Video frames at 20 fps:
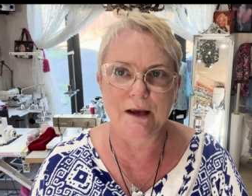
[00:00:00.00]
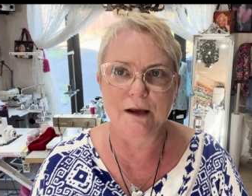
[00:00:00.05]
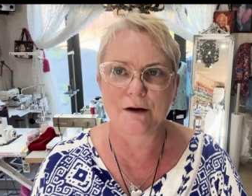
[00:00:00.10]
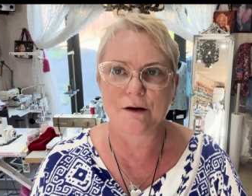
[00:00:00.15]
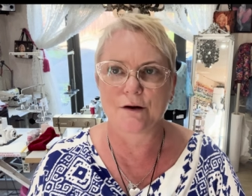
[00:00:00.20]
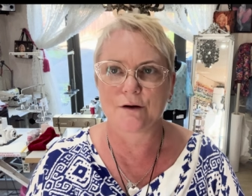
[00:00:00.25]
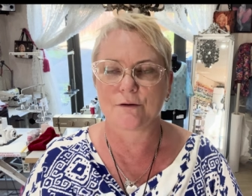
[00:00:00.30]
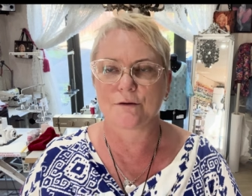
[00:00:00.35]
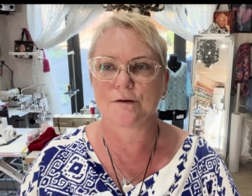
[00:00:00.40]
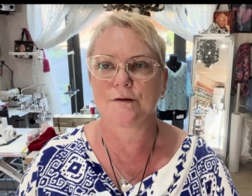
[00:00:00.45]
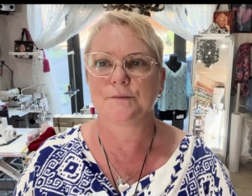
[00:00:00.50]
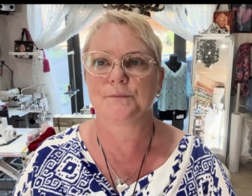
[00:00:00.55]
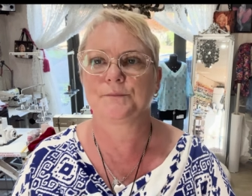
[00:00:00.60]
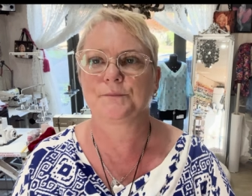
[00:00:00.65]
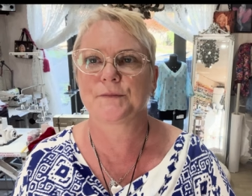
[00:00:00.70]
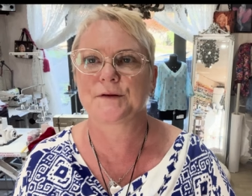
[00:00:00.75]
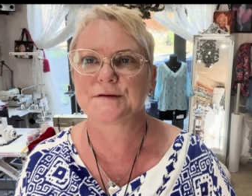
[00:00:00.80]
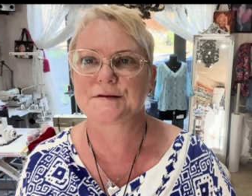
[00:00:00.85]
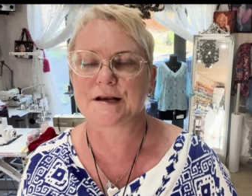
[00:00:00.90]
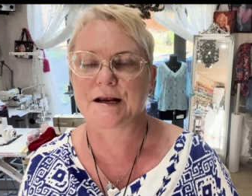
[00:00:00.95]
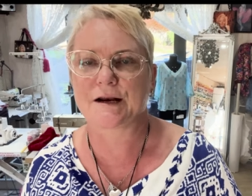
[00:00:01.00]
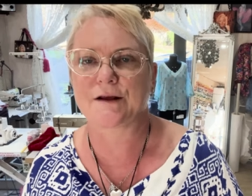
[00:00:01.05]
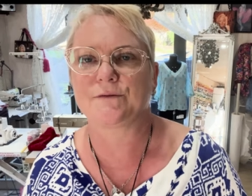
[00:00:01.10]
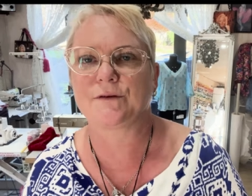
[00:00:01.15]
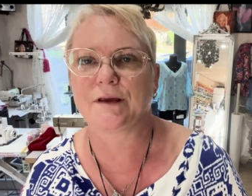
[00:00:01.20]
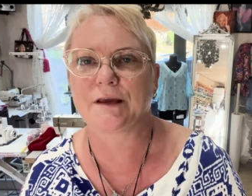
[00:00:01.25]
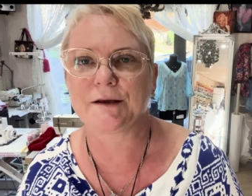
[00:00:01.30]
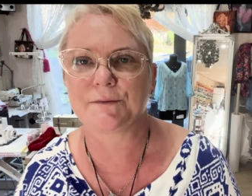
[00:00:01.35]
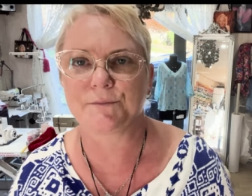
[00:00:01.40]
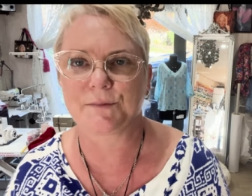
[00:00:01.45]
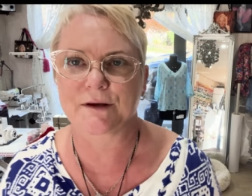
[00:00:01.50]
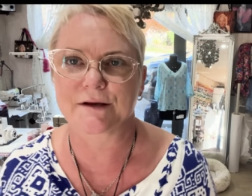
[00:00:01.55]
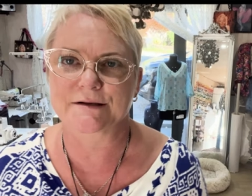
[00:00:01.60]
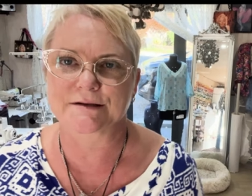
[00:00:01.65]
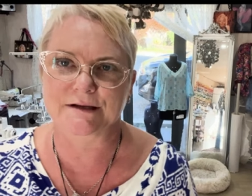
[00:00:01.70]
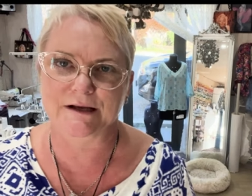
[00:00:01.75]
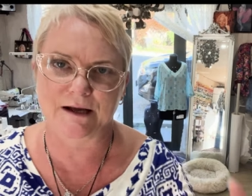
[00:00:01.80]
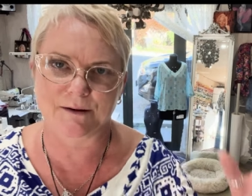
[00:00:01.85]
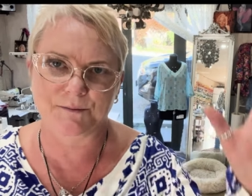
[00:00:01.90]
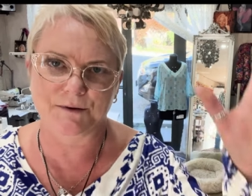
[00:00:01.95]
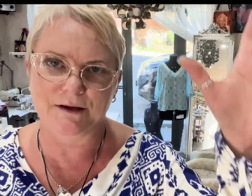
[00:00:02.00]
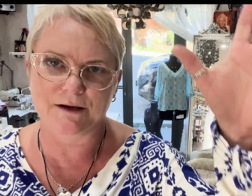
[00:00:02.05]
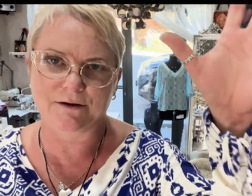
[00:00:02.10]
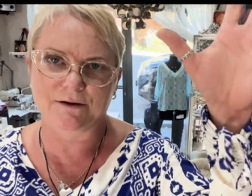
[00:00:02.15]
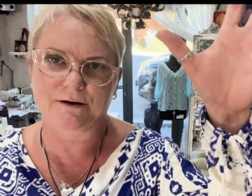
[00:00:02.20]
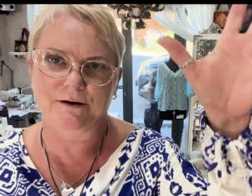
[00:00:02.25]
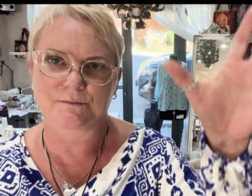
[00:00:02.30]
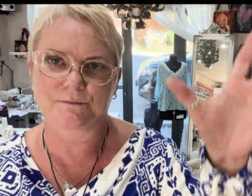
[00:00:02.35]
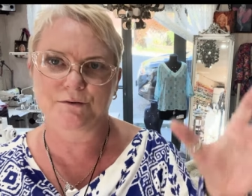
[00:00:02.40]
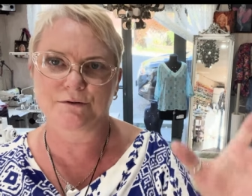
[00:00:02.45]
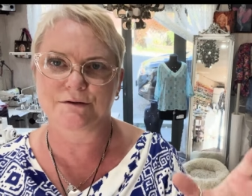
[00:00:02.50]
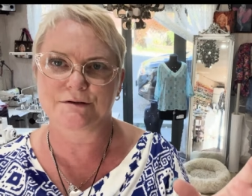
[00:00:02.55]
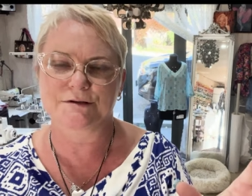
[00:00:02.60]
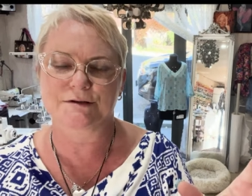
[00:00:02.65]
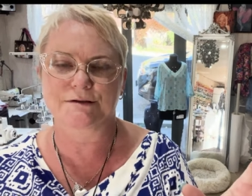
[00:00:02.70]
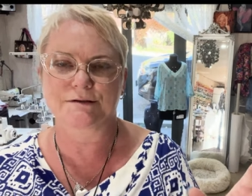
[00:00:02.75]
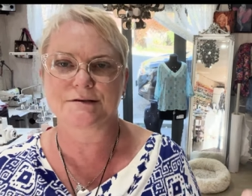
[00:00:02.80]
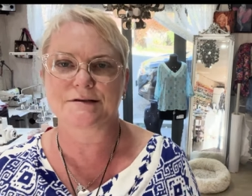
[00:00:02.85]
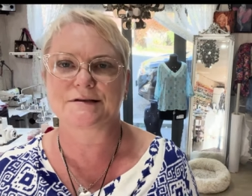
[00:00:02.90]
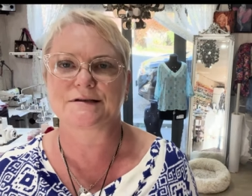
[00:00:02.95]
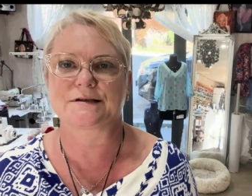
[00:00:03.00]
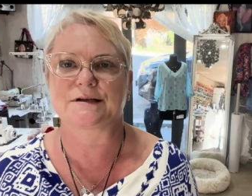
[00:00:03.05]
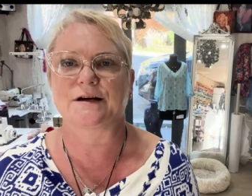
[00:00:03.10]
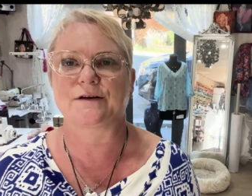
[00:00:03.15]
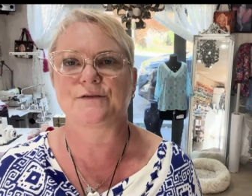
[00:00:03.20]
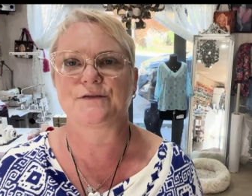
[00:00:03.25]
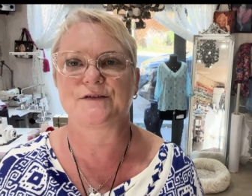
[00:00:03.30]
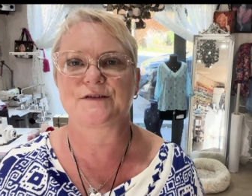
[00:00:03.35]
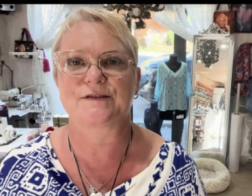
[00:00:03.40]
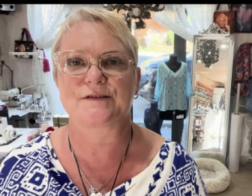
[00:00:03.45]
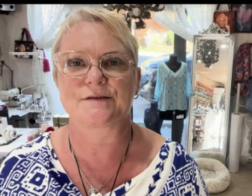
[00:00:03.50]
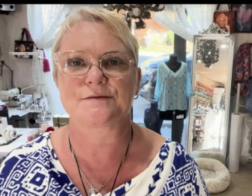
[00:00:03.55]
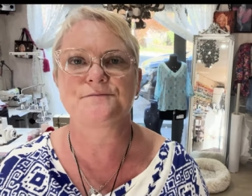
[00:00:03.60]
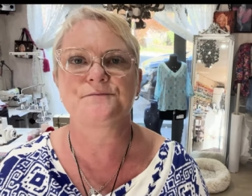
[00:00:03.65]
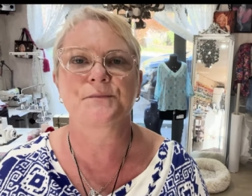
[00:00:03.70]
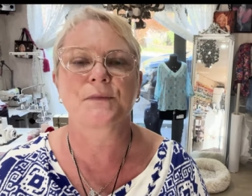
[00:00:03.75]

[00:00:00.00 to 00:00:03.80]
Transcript: and I'll stand over here because up here I'm going to put stuffs.